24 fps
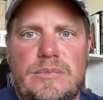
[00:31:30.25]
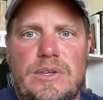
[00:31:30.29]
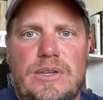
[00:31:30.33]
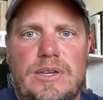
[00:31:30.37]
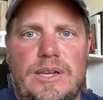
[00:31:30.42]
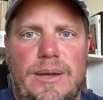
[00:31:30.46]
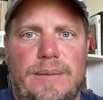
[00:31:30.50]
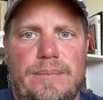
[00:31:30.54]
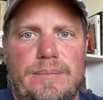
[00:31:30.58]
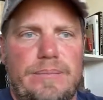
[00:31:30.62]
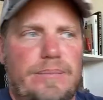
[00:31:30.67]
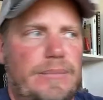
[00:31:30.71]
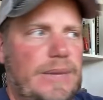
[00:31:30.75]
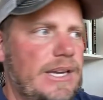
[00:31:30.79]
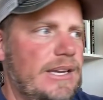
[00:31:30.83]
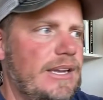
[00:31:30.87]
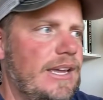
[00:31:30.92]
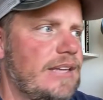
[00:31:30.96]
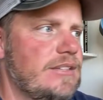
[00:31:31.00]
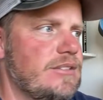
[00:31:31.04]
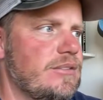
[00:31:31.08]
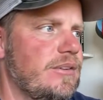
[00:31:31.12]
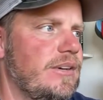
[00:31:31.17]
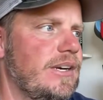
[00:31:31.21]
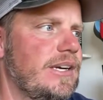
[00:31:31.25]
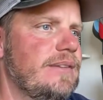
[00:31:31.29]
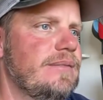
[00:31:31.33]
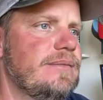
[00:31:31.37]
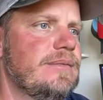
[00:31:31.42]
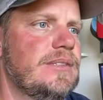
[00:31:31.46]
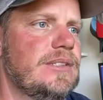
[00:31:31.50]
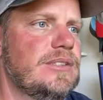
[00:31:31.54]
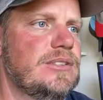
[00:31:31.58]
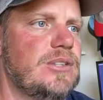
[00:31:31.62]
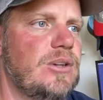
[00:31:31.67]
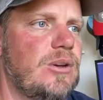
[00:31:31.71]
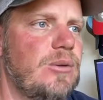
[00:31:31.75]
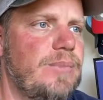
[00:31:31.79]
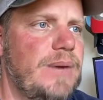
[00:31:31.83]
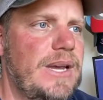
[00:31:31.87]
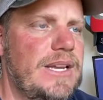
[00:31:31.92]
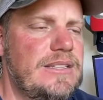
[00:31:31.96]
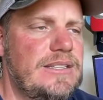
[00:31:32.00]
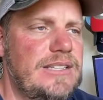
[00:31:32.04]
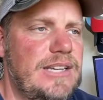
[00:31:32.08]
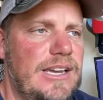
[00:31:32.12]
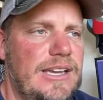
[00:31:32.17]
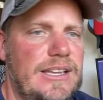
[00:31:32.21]
Yep, Mike has it right. So
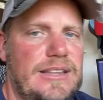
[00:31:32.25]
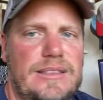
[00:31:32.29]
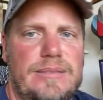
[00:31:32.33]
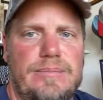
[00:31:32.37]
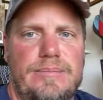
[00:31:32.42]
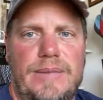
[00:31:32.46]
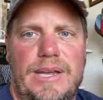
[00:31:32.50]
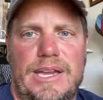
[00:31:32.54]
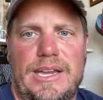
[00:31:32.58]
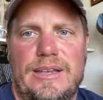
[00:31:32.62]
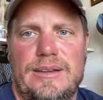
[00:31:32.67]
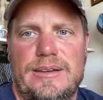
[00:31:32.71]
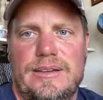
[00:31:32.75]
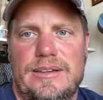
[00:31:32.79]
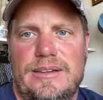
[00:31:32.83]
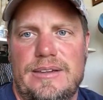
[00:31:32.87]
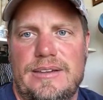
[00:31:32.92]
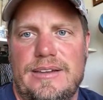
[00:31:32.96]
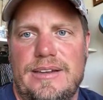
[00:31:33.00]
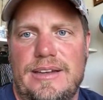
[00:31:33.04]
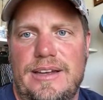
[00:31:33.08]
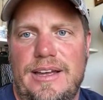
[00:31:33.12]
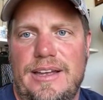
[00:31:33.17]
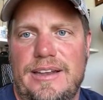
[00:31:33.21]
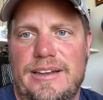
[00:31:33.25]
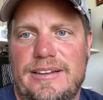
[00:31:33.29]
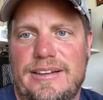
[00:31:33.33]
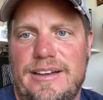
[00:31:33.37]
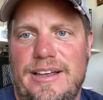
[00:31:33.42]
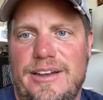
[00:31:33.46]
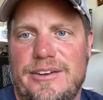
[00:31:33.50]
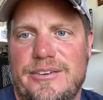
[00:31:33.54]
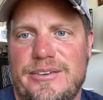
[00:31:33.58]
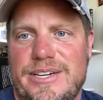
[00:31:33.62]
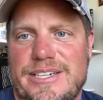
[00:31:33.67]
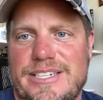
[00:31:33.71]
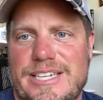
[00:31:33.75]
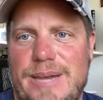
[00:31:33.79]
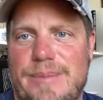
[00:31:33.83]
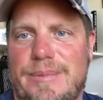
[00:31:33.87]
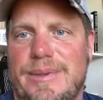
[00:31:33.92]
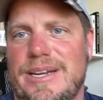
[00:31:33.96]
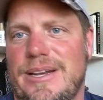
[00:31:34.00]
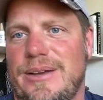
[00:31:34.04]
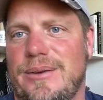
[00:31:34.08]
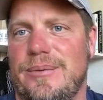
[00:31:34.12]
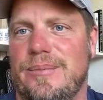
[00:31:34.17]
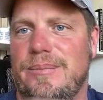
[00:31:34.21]
basically, I get I get the uh, Andre's
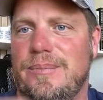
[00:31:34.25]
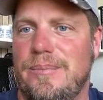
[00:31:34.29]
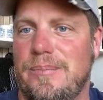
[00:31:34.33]
hand-me-down.